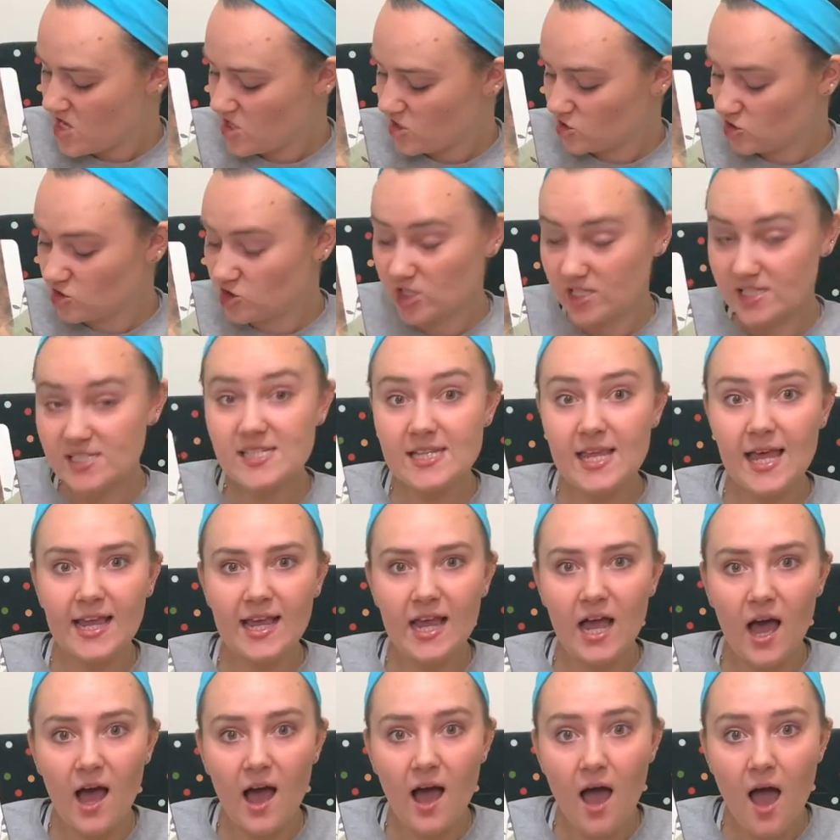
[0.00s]
just like
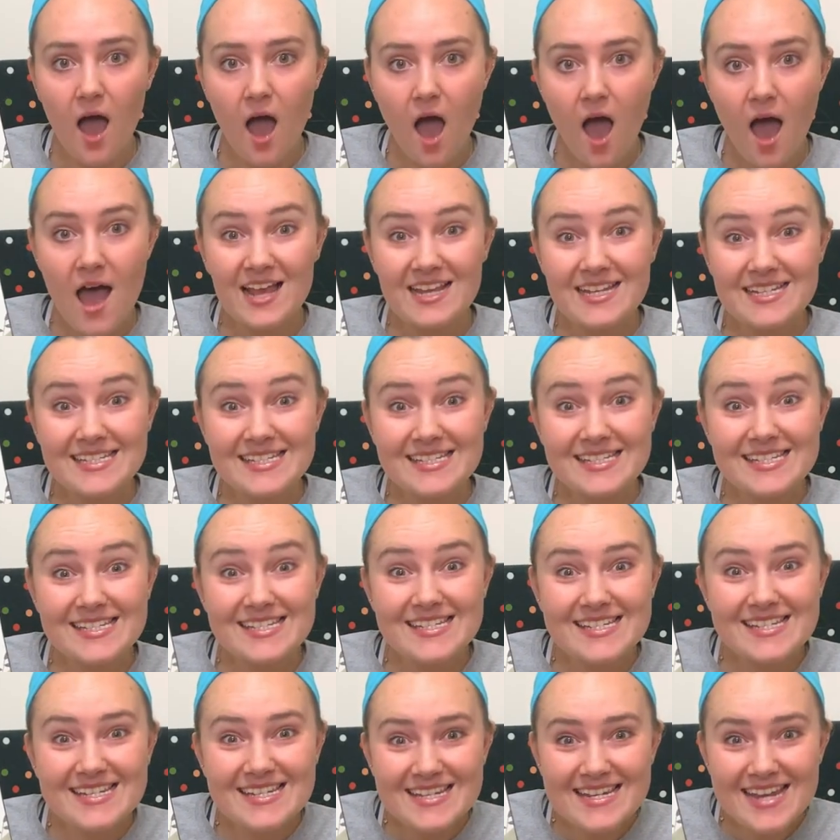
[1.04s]
a
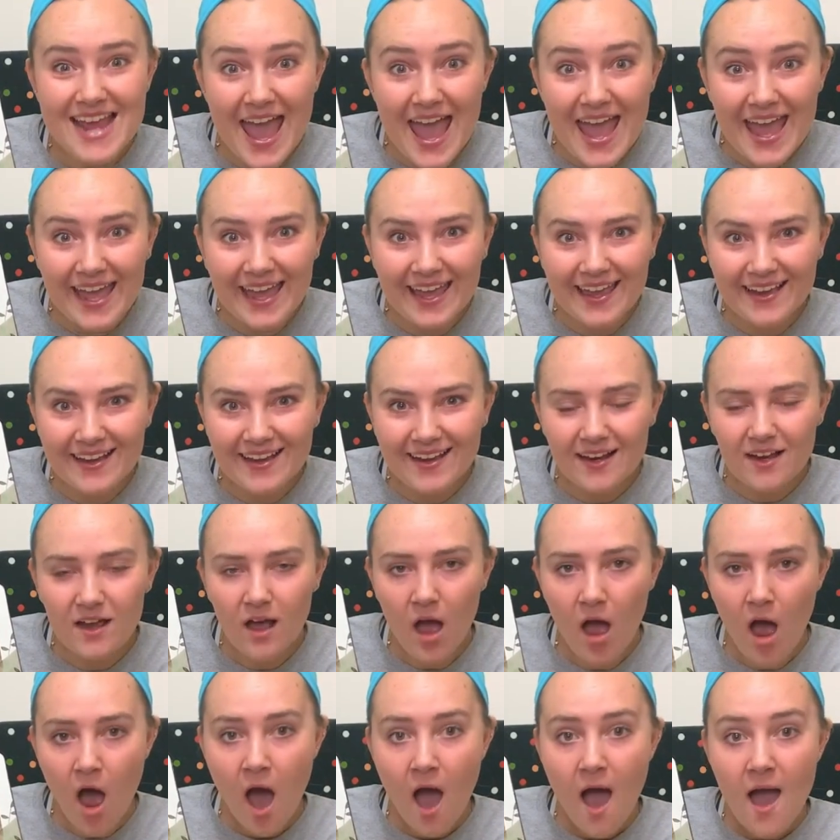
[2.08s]
snake.
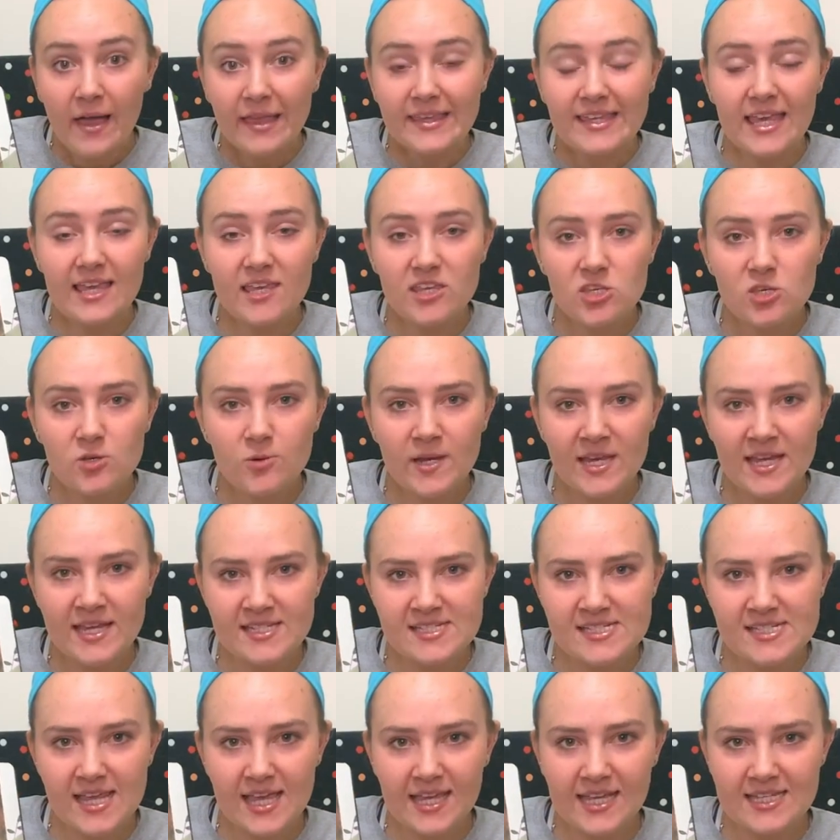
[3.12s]
Can you
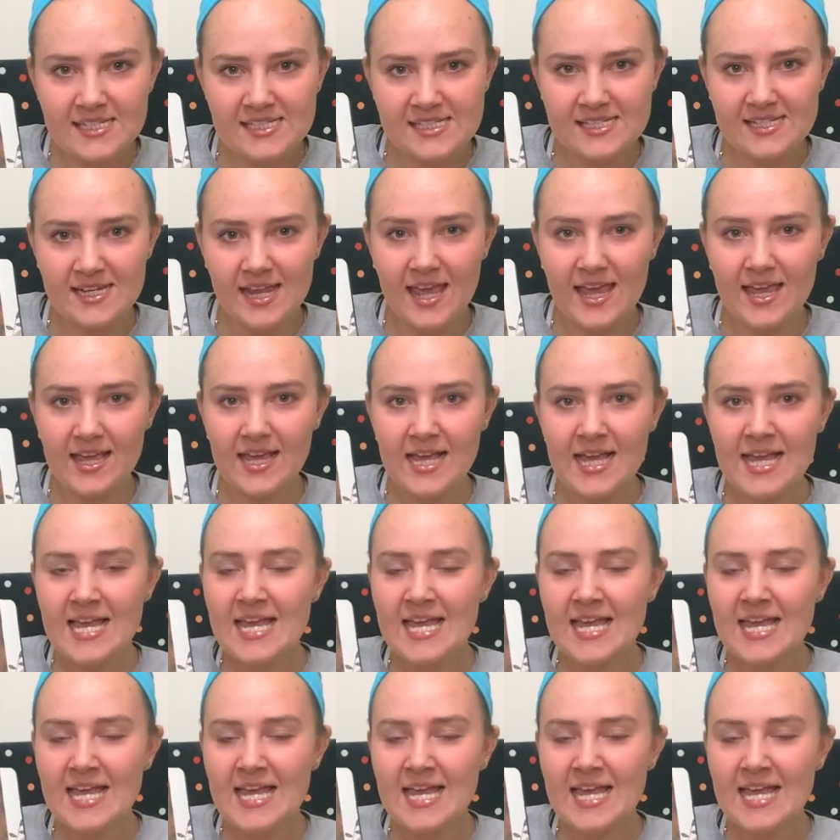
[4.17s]
hiss like a snake?